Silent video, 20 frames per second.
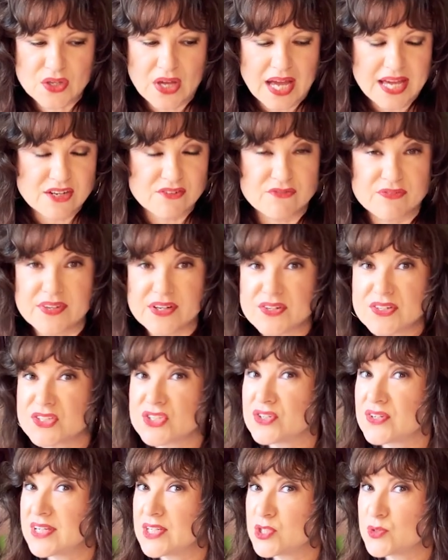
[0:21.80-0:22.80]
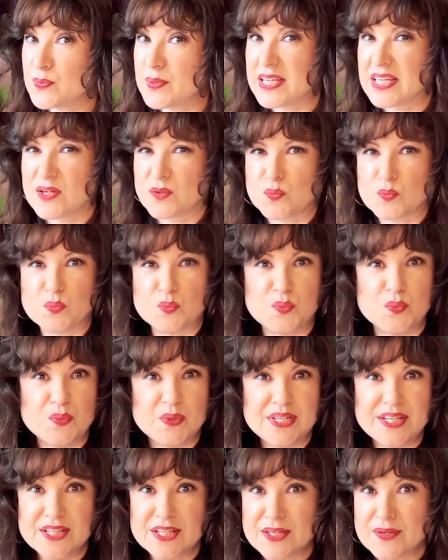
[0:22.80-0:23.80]
I had a very strange week,
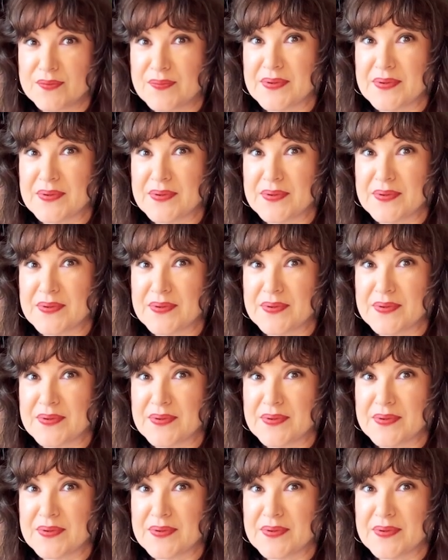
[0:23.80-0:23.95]
really,